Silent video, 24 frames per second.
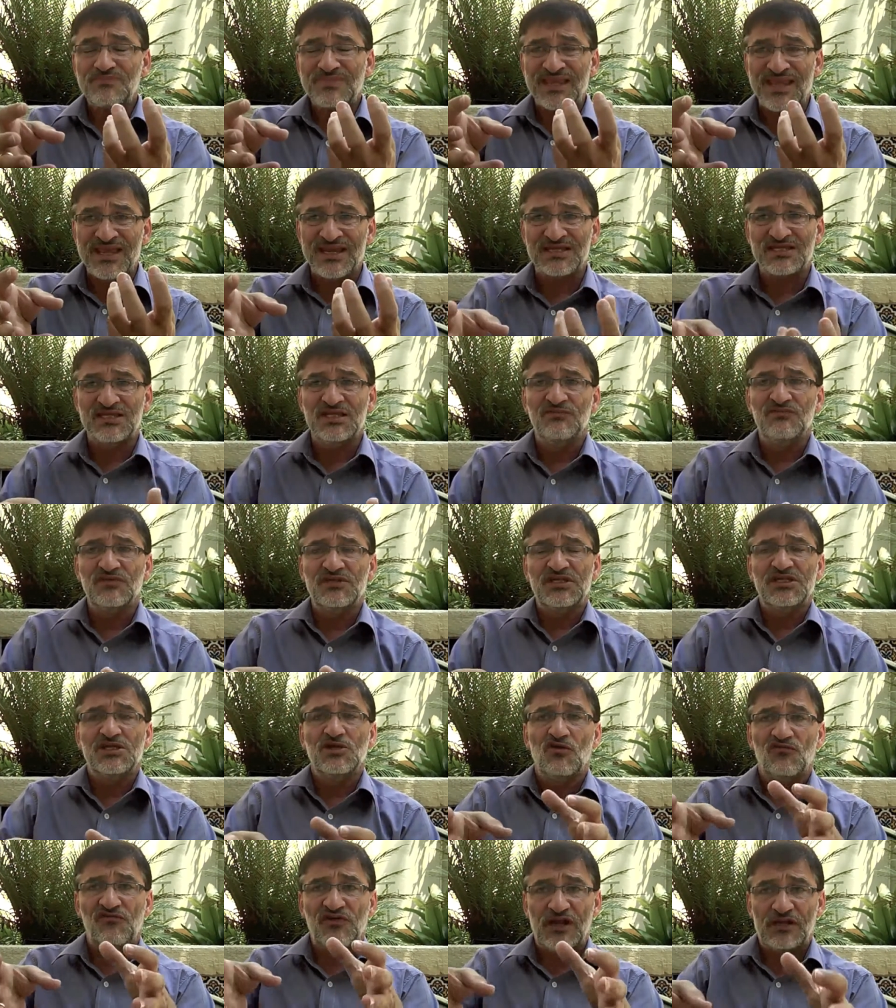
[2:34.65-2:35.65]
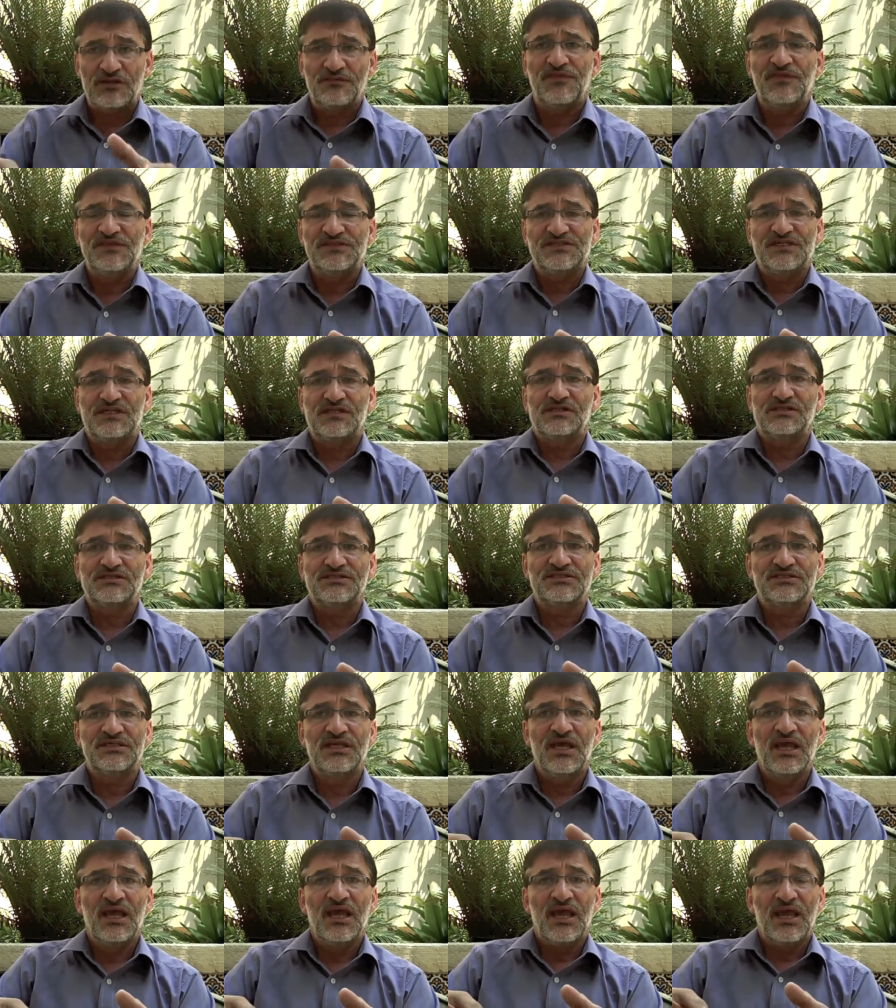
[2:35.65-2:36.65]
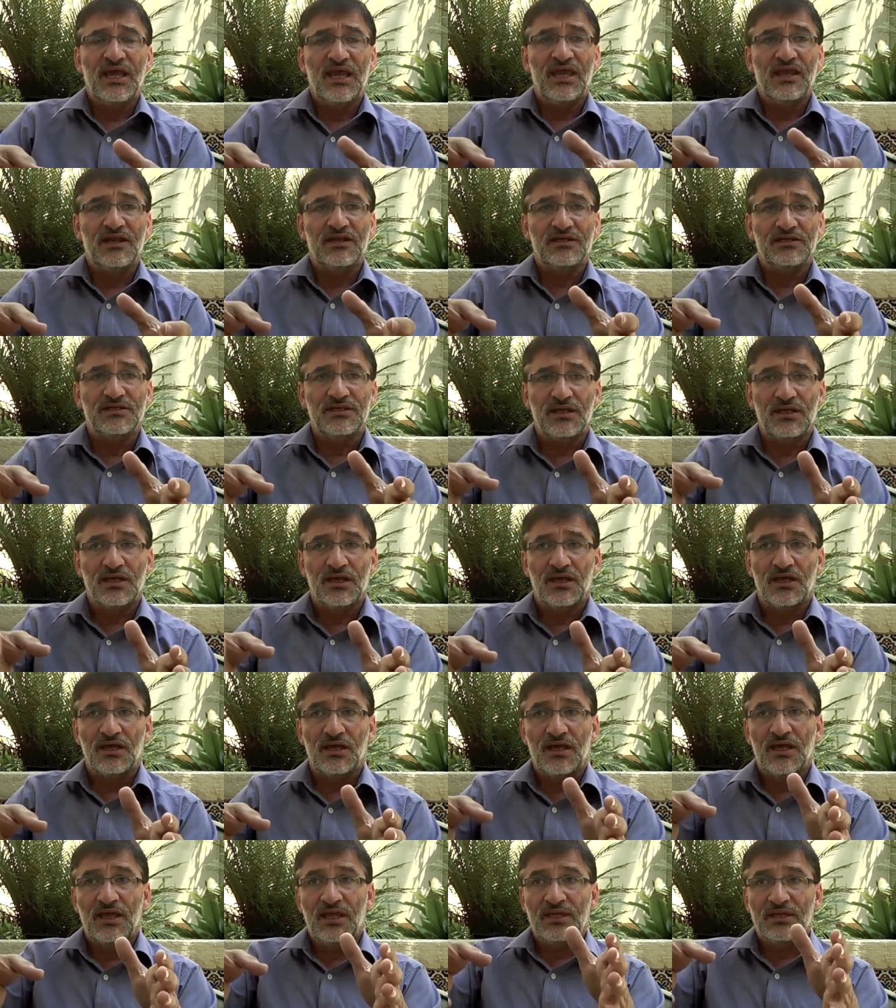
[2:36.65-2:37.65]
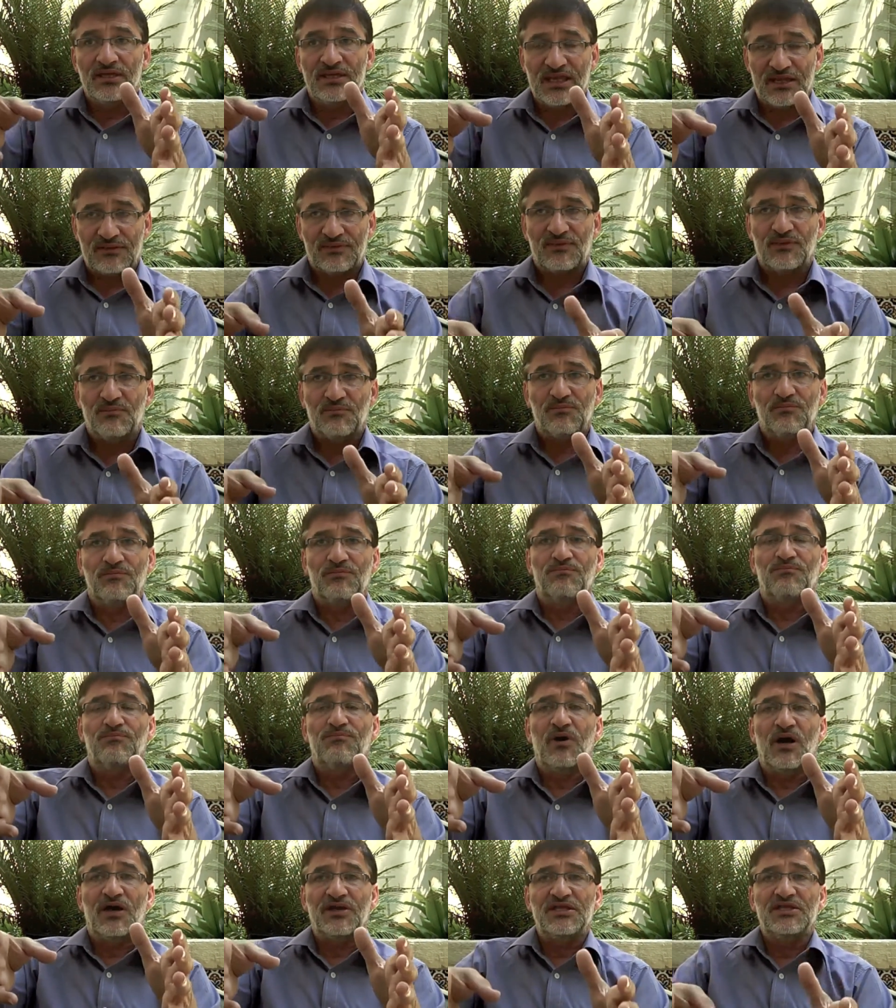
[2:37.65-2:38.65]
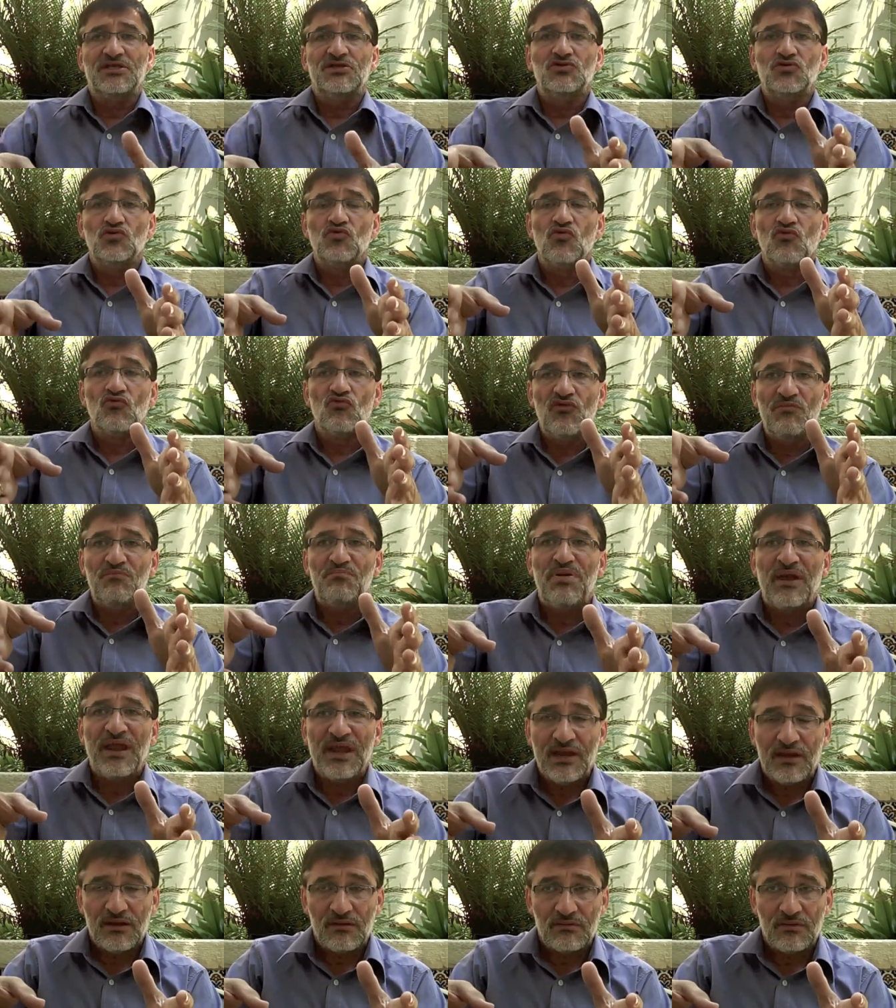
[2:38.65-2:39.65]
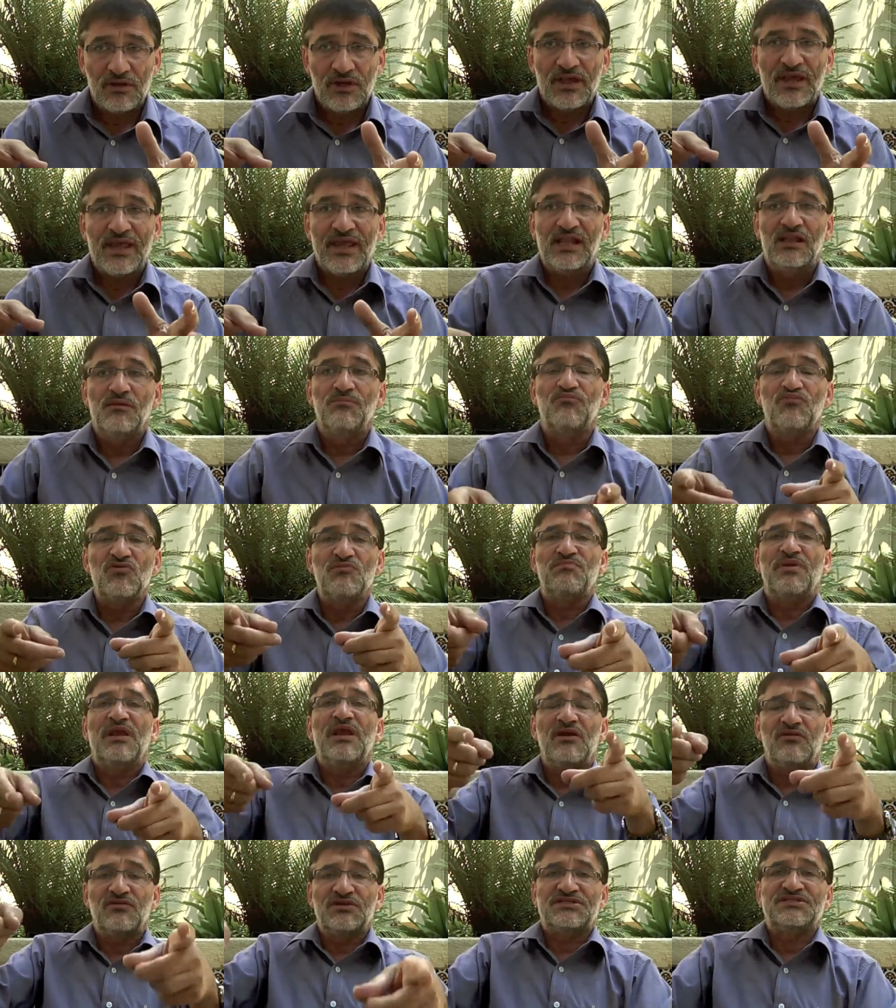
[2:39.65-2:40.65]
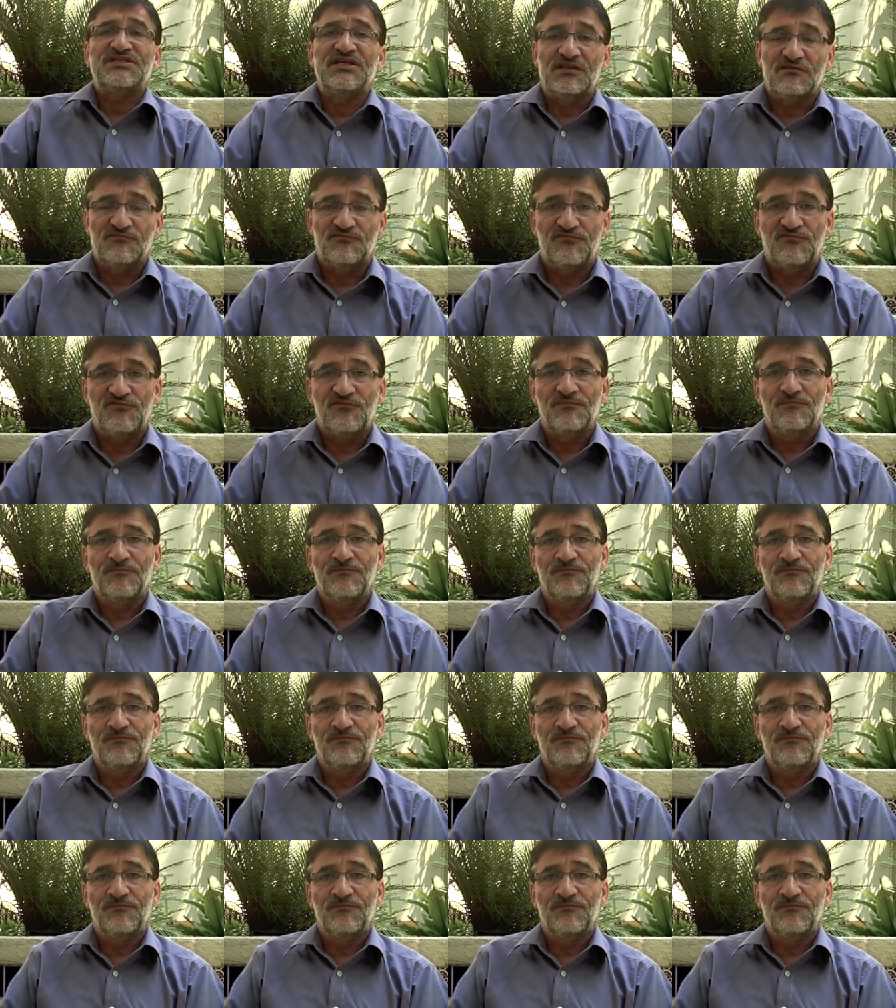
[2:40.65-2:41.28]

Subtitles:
activity of healthy cells and get the body to help repair itself.